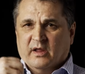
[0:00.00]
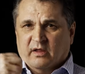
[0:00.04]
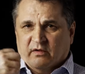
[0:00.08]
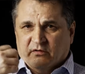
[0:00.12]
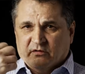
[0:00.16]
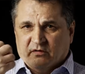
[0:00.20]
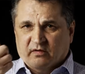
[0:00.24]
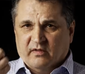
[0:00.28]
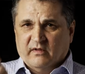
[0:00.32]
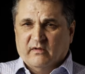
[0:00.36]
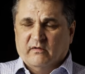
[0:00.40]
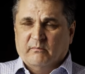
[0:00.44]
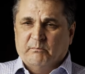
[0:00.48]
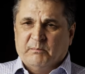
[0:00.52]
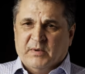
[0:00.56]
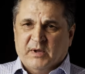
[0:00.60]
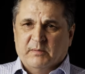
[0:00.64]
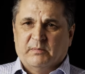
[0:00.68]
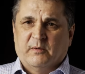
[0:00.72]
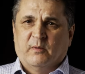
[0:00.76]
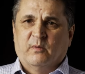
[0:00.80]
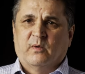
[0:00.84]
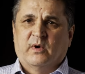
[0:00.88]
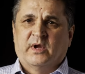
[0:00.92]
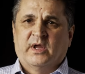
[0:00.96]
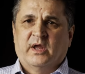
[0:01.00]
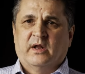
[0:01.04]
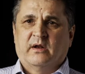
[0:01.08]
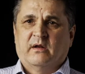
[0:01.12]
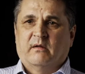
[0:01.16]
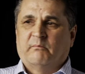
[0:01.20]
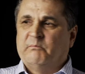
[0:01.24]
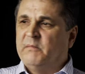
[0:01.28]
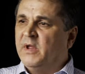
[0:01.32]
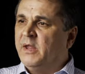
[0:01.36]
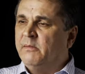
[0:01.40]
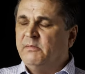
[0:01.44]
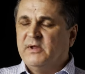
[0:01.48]
so that people will get
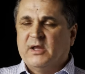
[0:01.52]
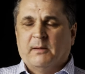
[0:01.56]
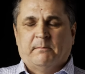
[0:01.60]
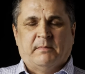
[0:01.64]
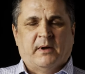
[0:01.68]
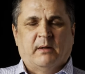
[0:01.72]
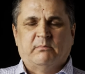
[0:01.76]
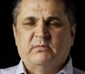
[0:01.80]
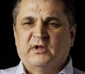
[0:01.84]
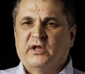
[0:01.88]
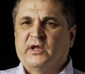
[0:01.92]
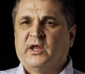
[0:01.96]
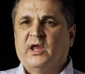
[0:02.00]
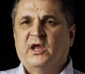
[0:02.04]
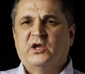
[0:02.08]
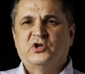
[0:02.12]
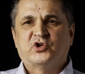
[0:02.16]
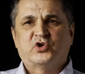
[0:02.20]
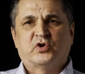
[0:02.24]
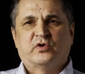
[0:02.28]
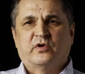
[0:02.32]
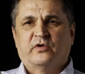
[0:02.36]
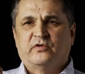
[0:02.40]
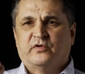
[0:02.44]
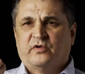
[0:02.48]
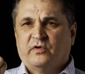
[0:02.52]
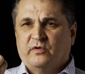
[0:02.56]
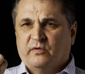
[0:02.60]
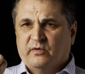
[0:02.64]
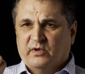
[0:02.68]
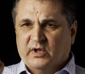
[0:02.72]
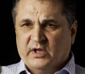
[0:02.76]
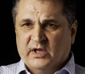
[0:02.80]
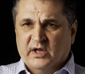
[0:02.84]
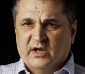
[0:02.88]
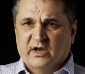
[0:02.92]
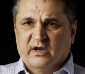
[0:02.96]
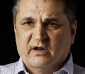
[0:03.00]
maybe a publication or two to
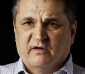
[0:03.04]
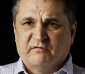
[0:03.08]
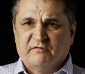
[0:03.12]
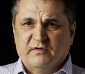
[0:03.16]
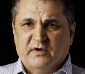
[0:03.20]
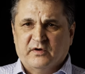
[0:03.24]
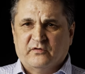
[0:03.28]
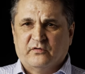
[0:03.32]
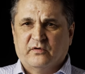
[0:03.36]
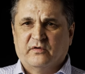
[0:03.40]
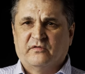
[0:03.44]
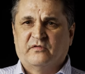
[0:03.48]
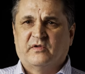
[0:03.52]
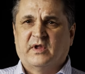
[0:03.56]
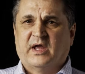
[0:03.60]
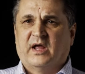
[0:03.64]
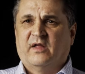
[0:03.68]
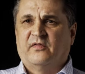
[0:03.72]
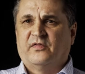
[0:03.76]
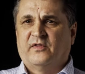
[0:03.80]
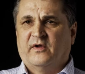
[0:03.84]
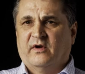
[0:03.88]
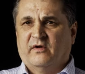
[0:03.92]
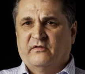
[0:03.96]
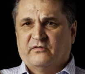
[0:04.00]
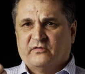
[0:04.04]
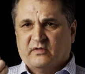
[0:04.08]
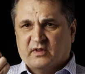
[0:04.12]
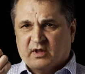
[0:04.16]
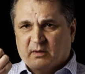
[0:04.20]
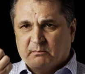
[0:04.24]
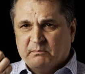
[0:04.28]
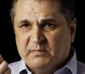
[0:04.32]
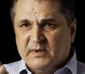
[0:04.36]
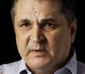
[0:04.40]
get enough interest out there so that